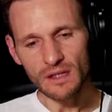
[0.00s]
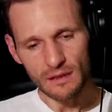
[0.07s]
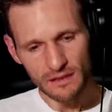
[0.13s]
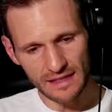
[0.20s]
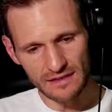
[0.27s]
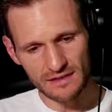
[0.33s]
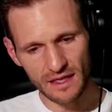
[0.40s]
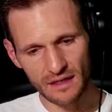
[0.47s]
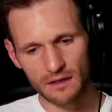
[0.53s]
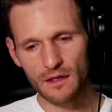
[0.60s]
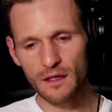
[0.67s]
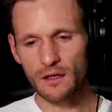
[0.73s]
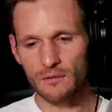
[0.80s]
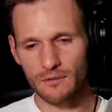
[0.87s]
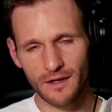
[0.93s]
That said,
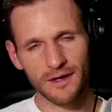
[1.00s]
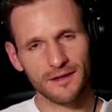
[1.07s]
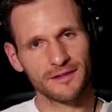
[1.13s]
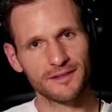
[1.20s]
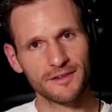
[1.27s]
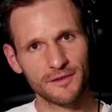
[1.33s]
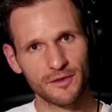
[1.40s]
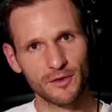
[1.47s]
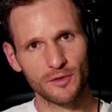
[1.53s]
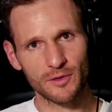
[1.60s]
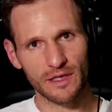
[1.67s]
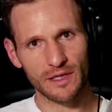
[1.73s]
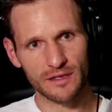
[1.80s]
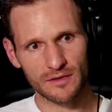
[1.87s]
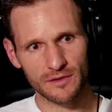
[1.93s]
we're not going
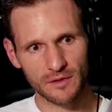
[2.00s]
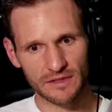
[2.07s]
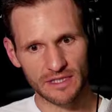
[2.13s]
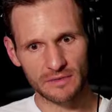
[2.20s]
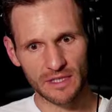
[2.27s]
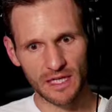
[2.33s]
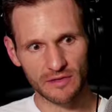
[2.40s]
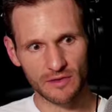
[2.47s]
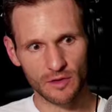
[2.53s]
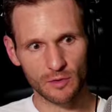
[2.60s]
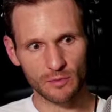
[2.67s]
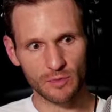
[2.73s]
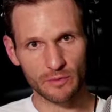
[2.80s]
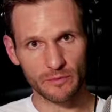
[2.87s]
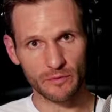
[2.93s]
to do a deep dive on the
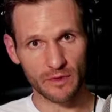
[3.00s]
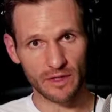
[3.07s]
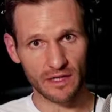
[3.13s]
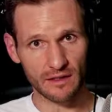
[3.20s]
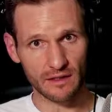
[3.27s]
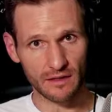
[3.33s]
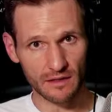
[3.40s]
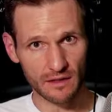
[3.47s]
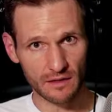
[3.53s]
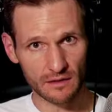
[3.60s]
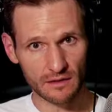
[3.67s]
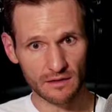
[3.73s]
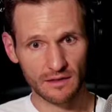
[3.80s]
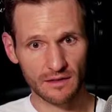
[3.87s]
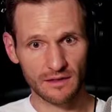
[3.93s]
whole book before the end of the
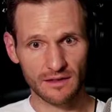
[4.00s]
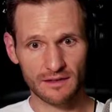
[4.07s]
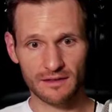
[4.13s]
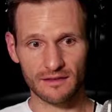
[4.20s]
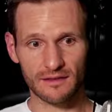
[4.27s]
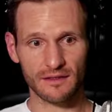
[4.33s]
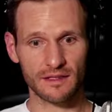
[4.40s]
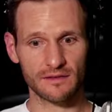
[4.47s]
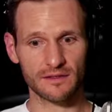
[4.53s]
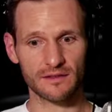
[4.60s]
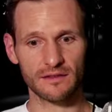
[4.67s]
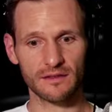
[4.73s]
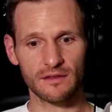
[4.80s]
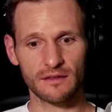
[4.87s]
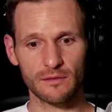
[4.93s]
year. That gives
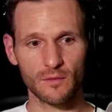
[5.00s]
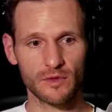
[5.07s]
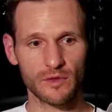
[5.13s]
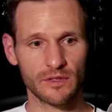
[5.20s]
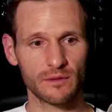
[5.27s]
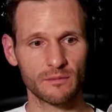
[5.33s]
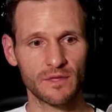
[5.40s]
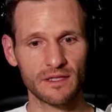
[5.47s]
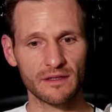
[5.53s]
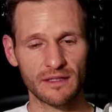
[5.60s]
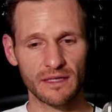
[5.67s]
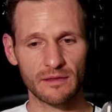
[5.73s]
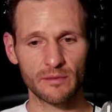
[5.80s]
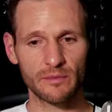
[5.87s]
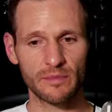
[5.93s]
us a little more than a month.
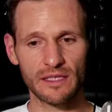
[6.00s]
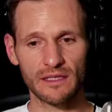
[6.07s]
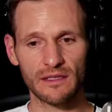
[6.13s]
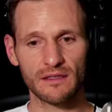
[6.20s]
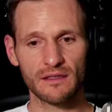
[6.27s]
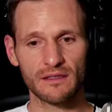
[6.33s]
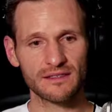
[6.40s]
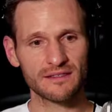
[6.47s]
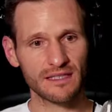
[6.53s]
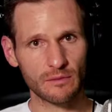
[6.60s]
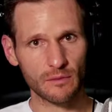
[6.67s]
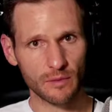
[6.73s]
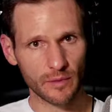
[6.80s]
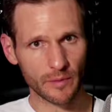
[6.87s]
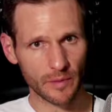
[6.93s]
That's not
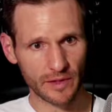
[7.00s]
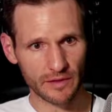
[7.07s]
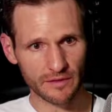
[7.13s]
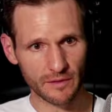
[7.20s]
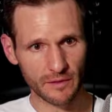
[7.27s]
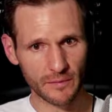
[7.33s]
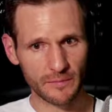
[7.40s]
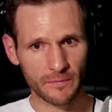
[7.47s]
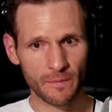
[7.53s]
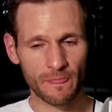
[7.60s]
what we want to do.